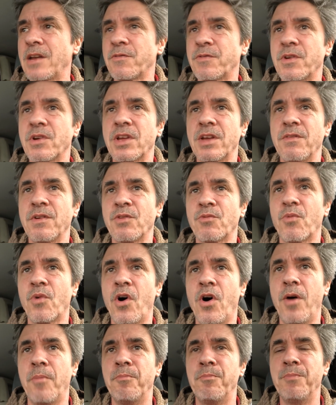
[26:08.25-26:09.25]
If you're giving
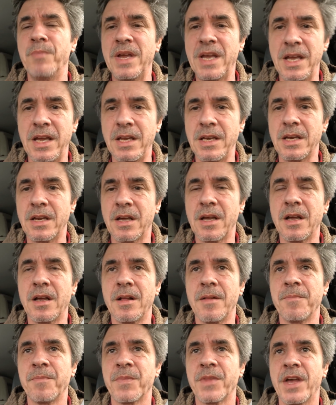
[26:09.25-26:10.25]
raw meat
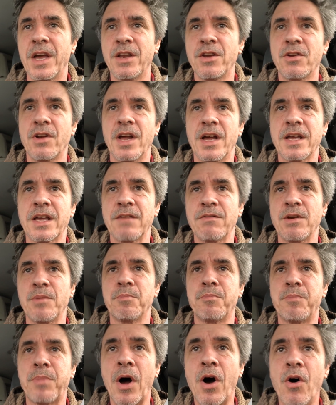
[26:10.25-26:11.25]
and you're not giving
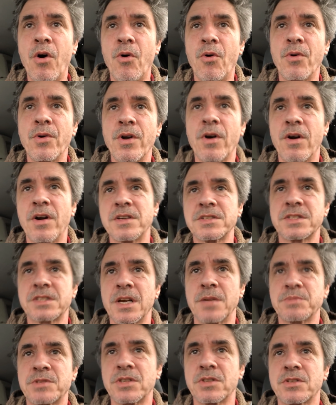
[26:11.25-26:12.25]
bone or a
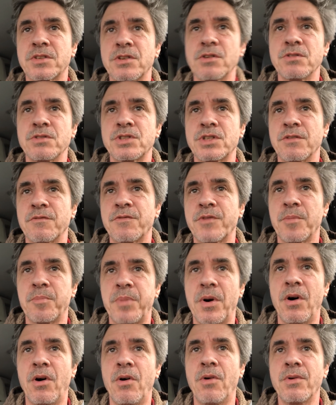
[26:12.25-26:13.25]
substitution for
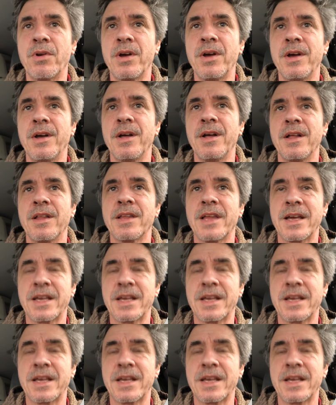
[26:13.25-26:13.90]
bone,